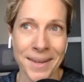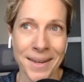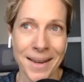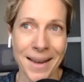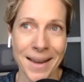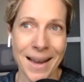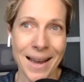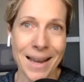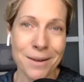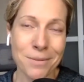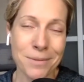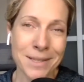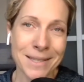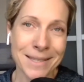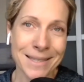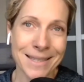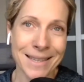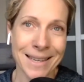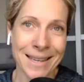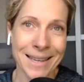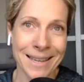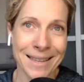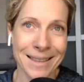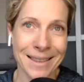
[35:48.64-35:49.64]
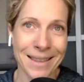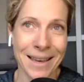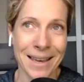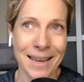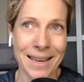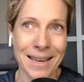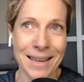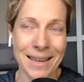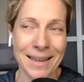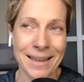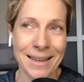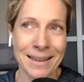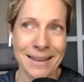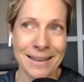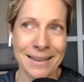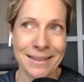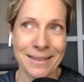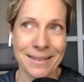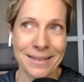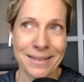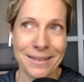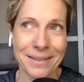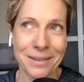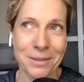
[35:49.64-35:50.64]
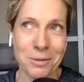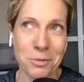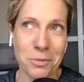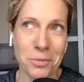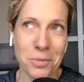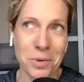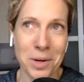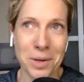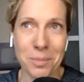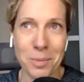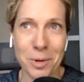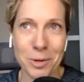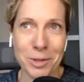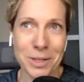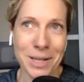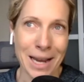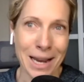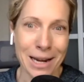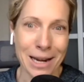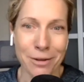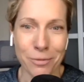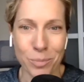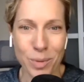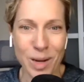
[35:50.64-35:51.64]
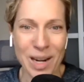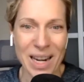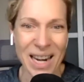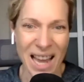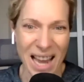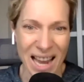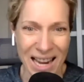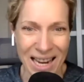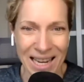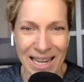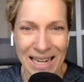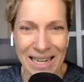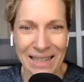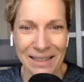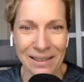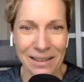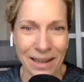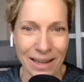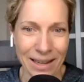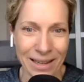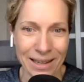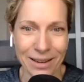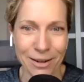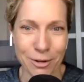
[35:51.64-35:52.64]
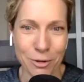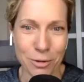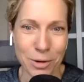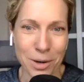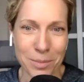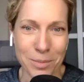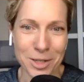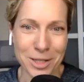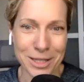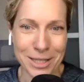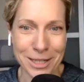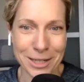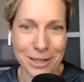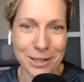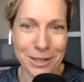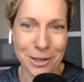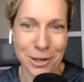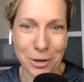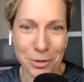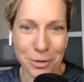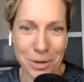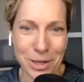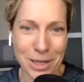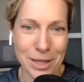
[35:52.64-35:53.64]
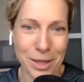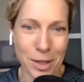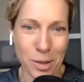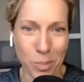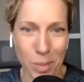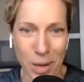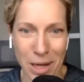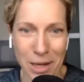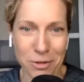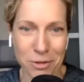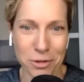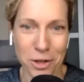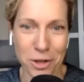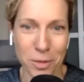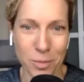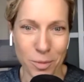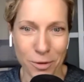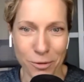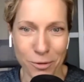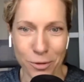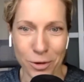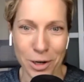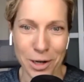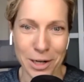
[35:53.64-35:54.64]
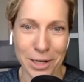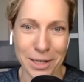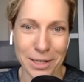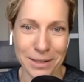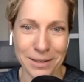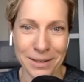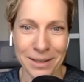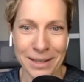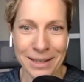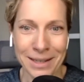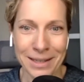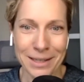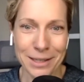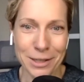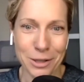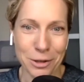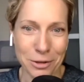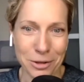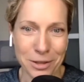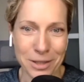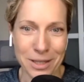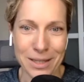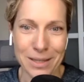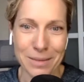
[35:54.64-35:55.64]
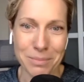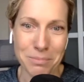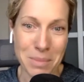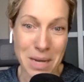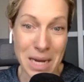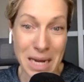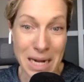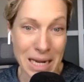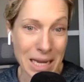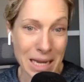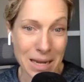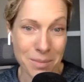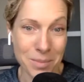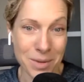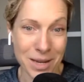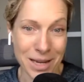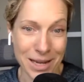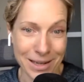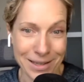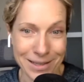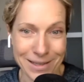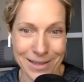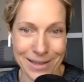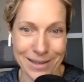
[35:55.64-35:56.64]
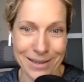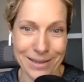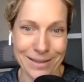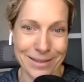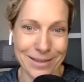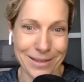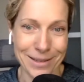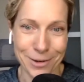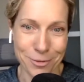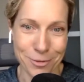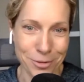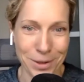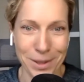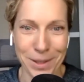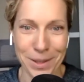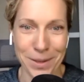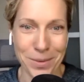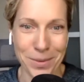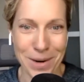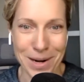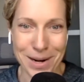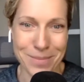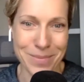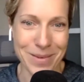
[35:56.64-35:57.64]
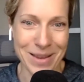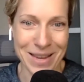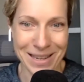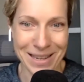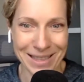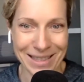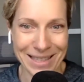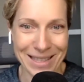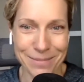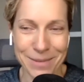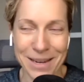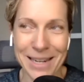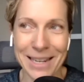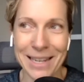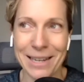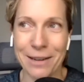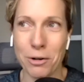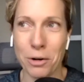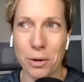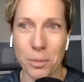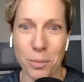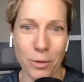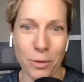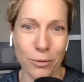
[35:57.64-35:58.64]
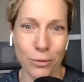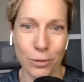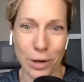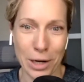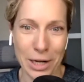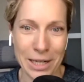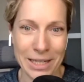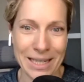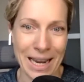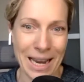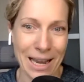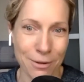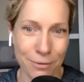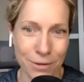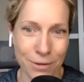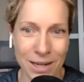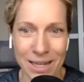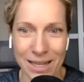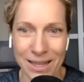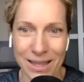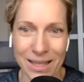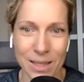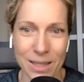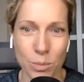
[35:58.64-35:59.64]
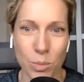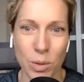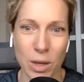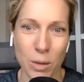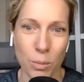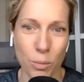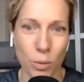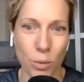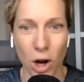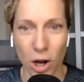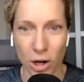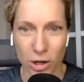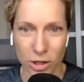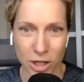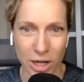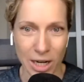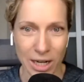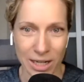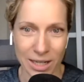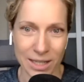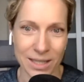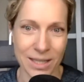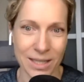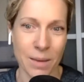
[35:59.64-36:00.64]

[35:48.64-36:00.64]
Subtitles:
I would say, like, one of the most kind of benign, like, oh, I'm just going to go hit the pantry before I start this meeting because I don't really want to be on this meeting, or before I dive into this big project because